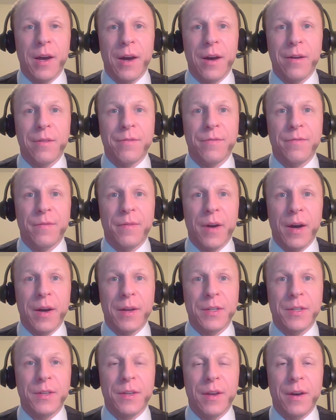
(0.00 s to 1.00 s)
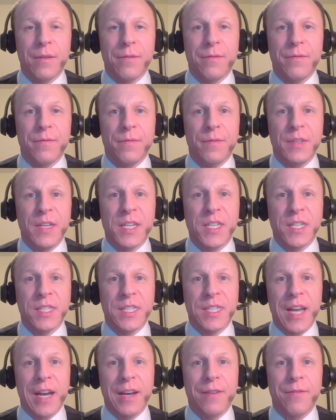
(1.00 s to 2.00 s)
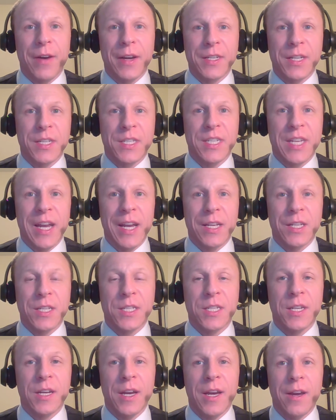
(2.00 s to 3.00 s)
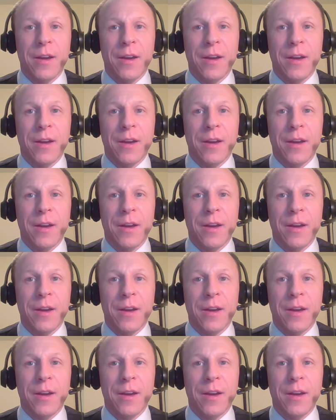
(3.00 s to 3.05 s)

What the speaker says: disincentivizing states